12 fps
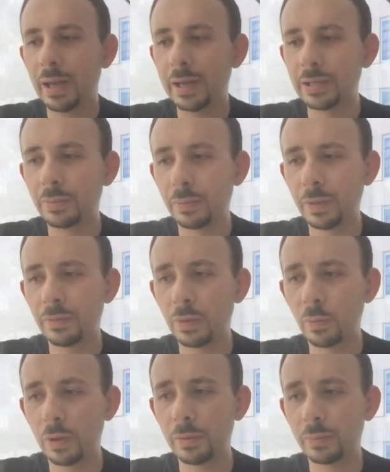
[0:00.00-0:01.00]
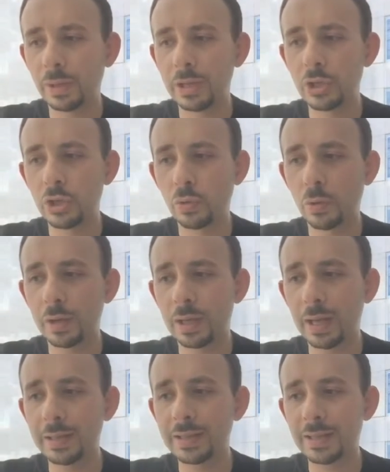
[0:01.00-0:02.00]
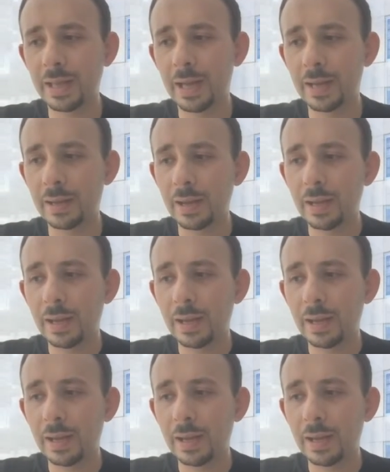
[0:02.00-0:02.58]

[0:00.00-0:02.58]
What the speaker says: and if you want to play short against that,